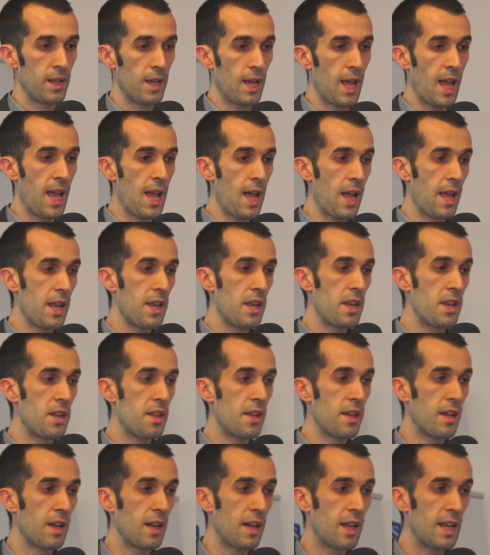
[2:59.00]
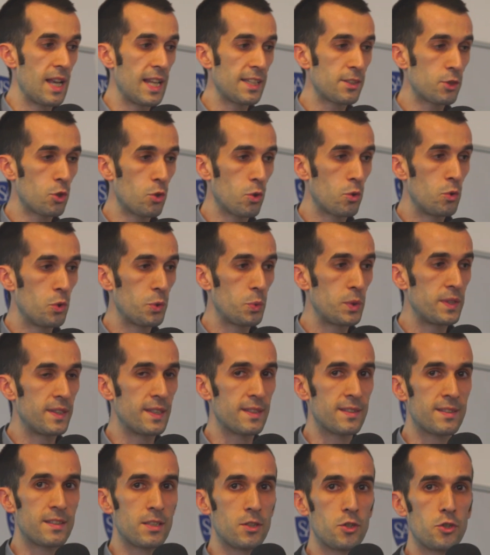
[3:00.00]
And let's conclude with
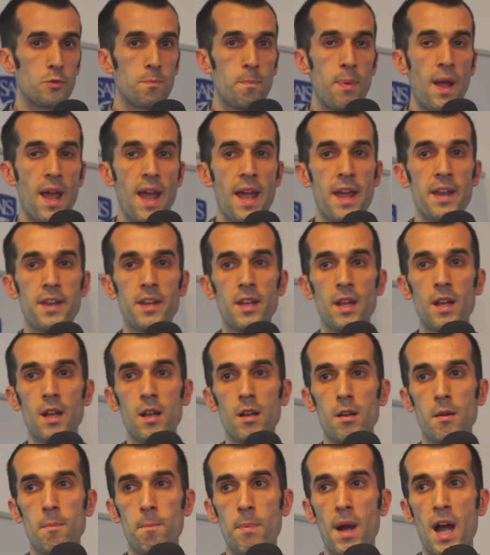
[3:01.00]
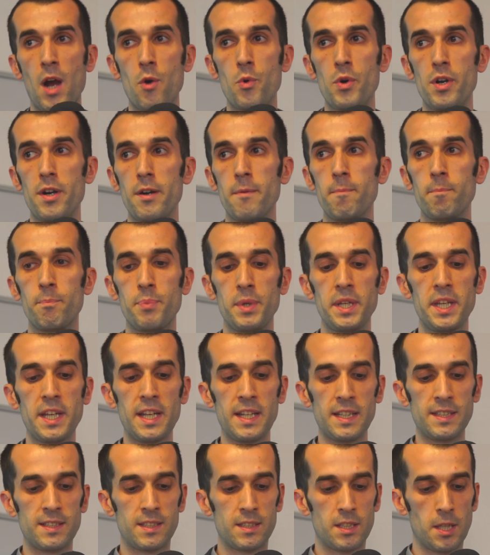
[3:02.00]
the third panel, power and
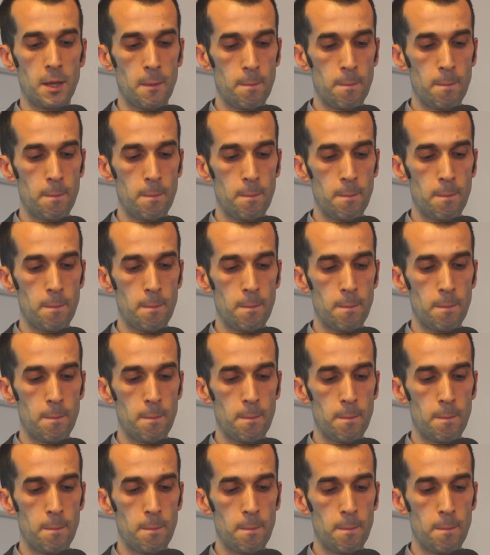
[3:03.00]
peace.